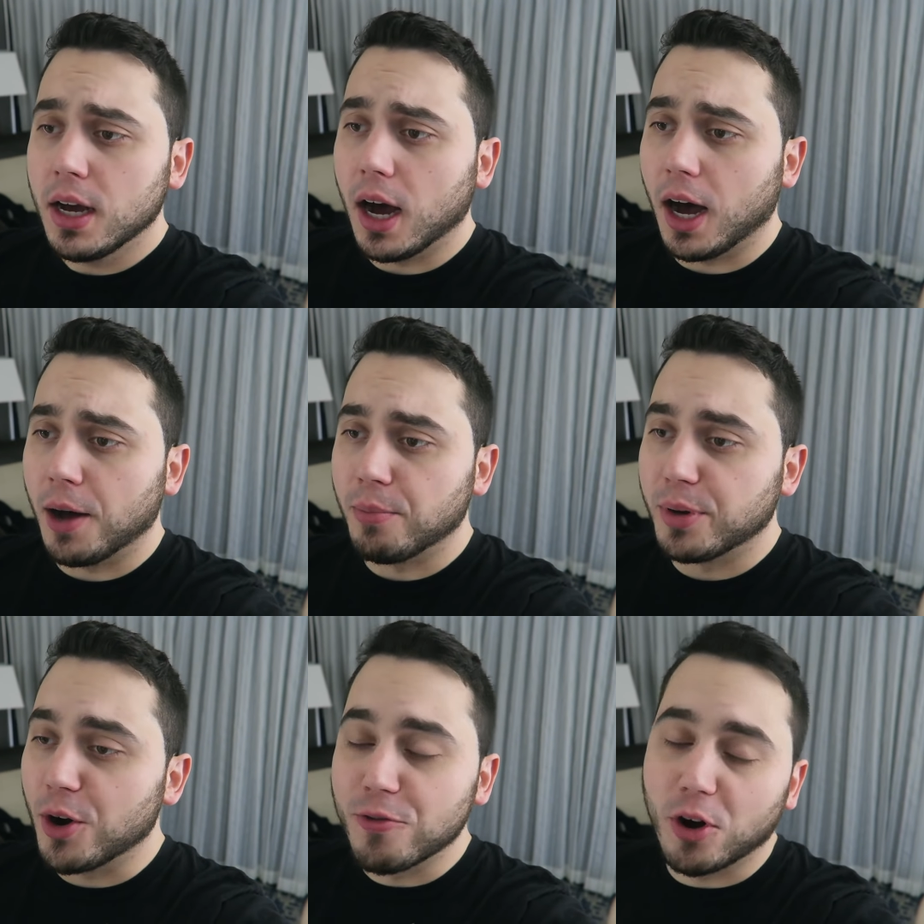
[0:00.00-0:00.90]
Um,
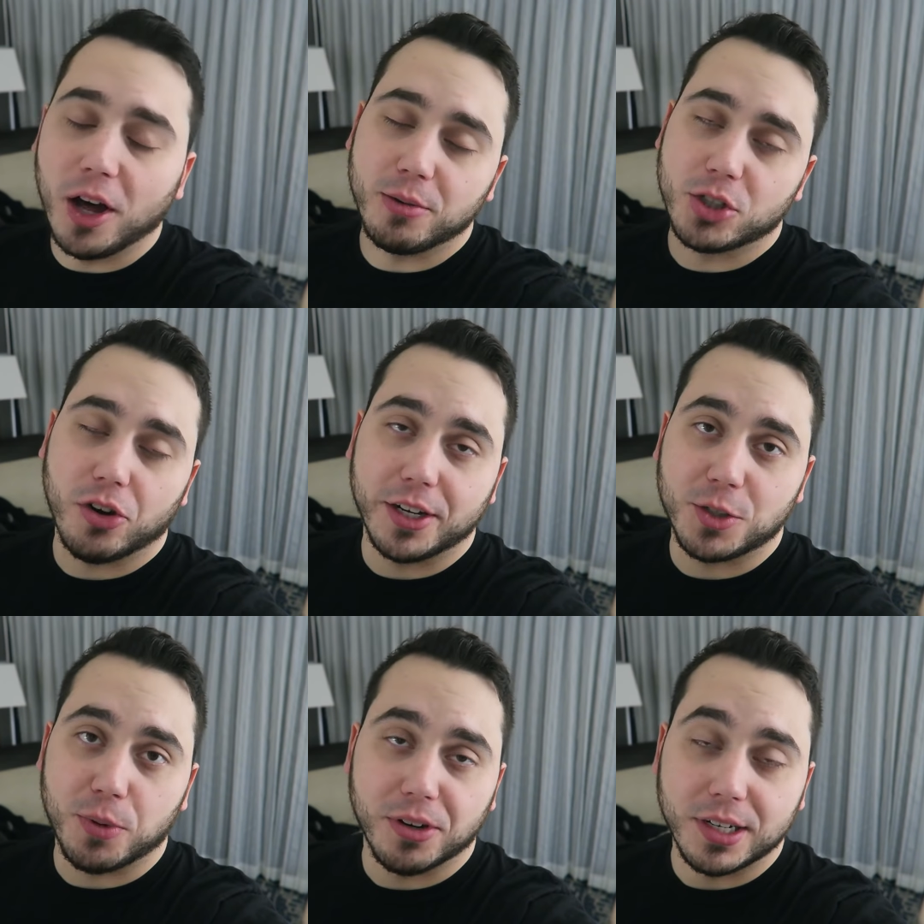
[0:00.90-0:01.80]
but overall, it was a great
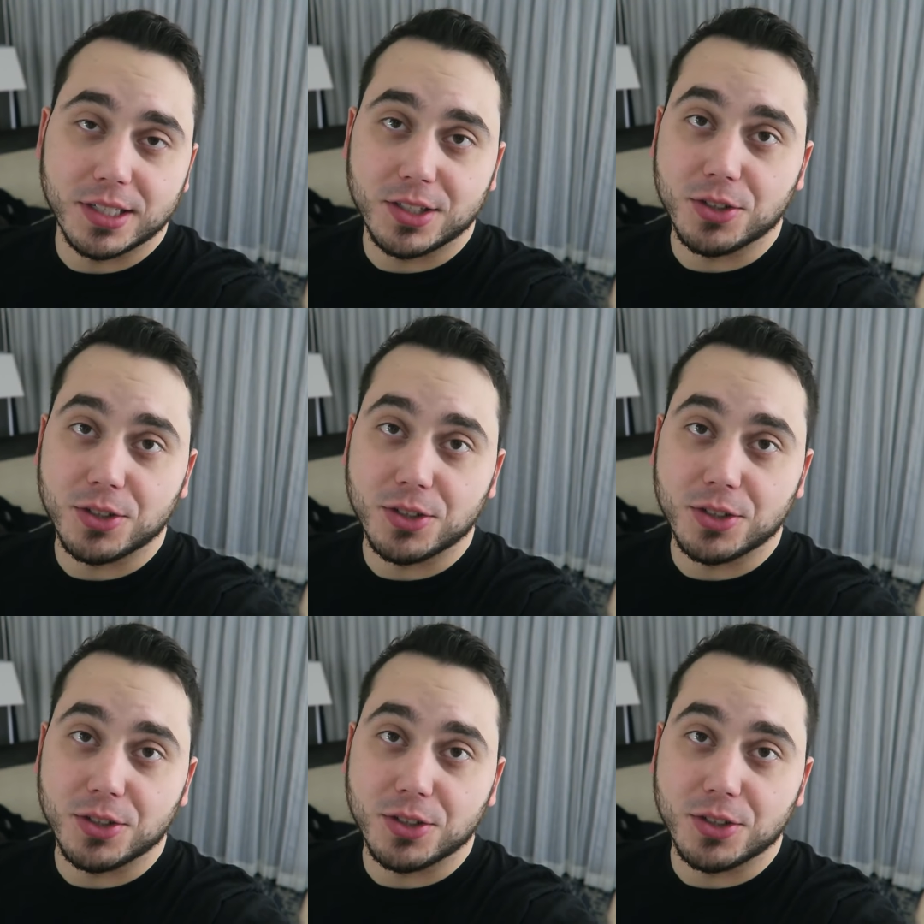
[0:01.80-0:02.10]
experience.